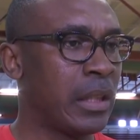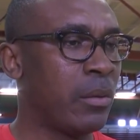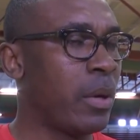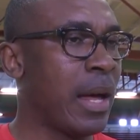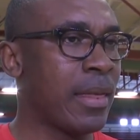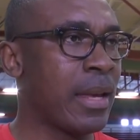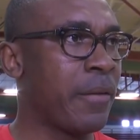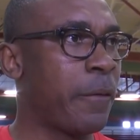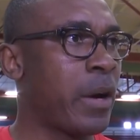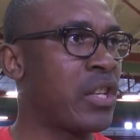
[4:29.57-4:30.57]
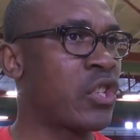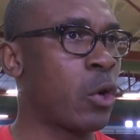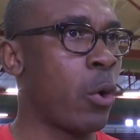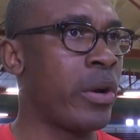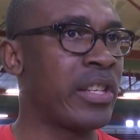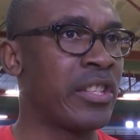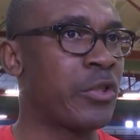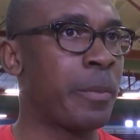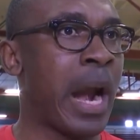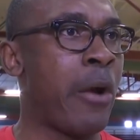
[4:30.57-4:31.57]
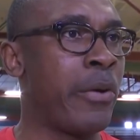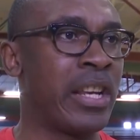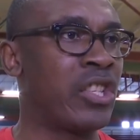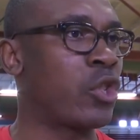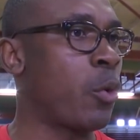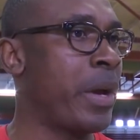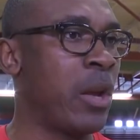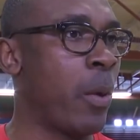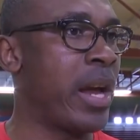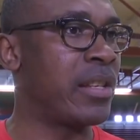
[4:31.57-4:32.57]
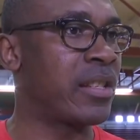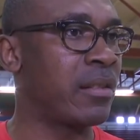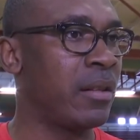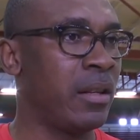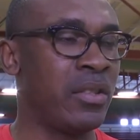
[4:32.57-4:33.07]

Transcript: Yeah, well, I think Fred's story is inspiring in so many ways.